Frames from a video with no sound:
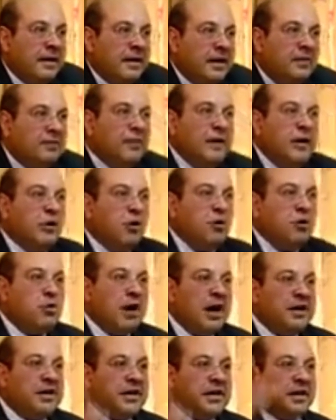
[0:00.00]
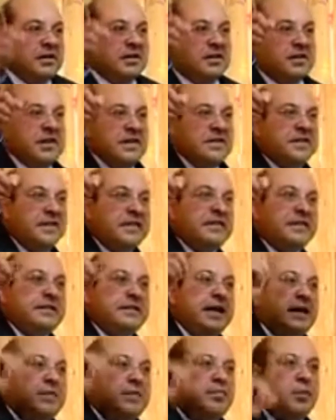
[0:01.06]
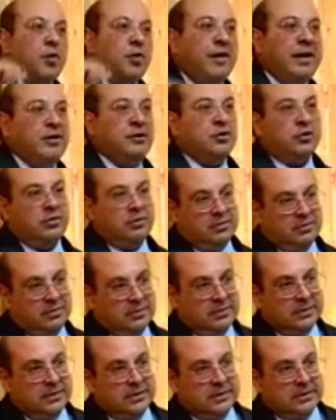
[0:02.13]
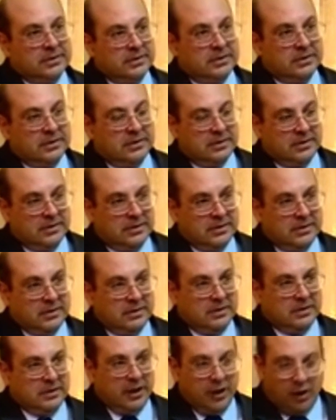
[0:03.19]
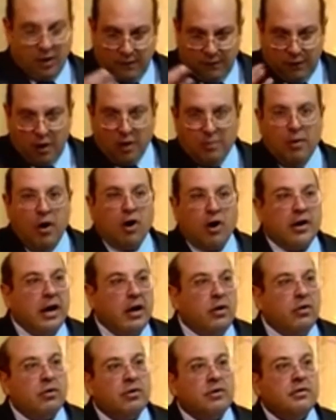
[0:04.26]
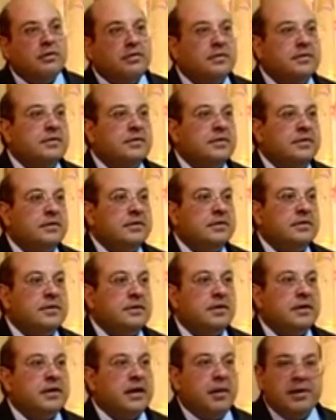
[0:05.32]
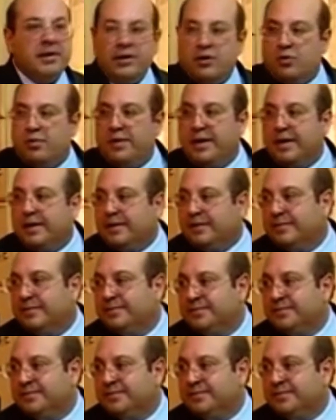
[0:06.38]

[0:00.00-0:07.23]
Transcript: If we go to Article 368 proviso, 3 or 4 more now come into being.